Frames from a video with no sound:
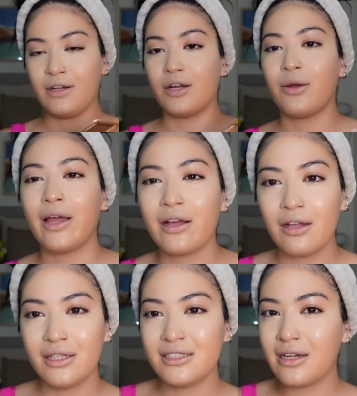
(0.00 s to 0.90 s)
Girl, I
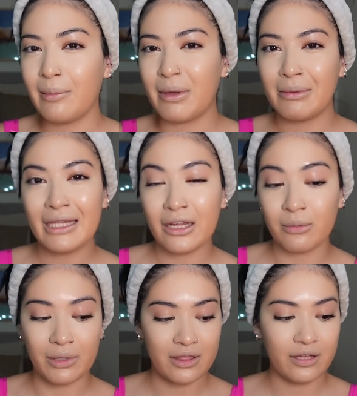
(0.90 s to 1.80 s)
got this maybe like a
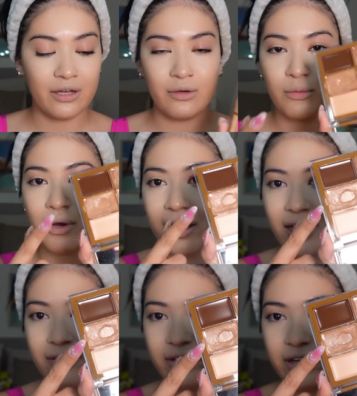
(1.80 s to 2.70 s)
month ago. Why
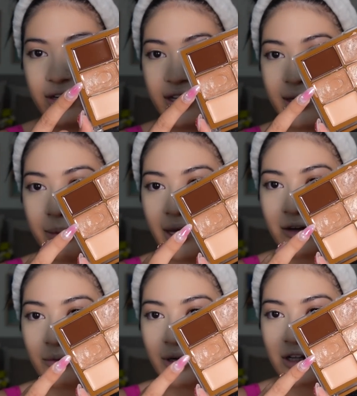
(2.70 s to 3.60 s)
have I already hit pan
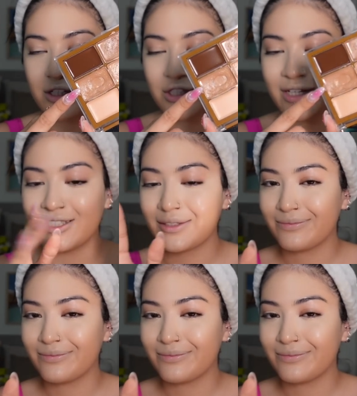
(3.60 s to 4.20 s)
on one of the shades?